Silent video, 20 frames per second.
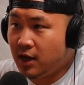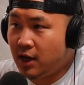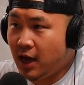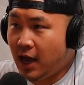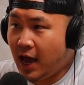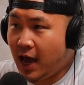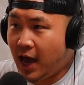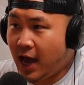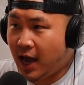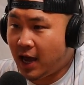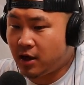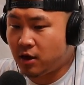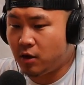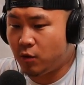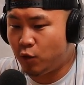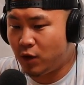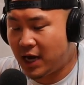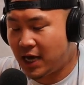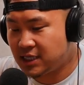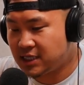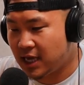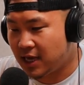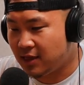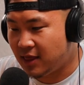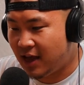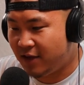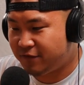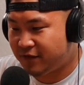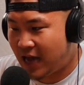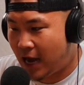Yeah. And when I say
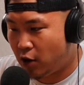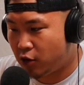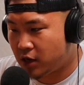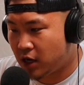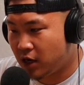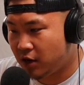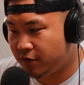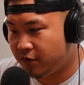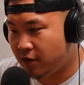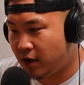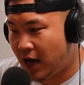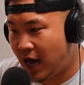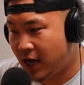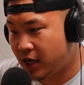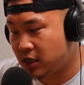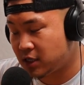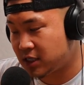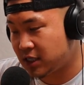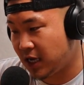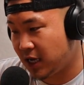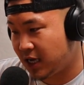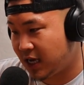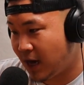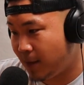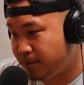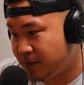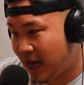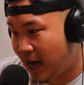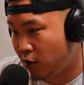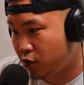left out of, I could say
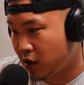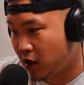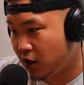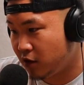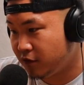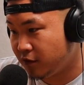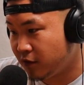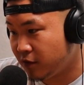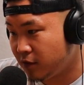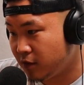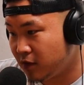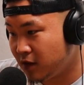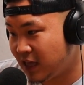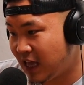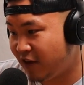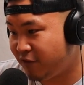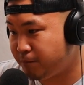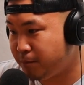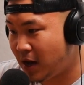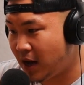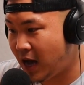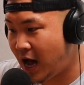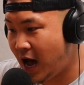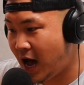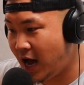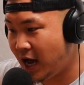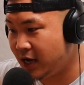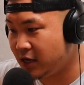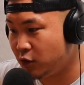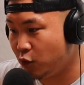kept out of, left
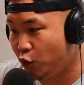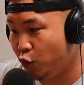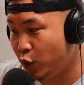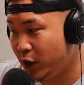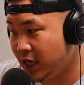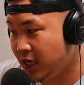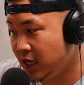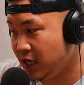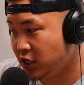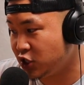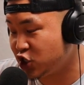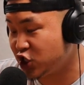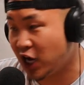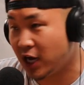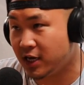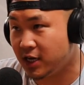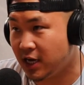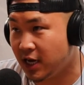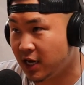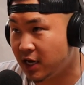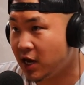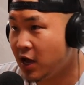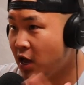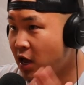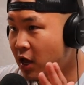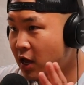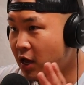behind, we shunned it.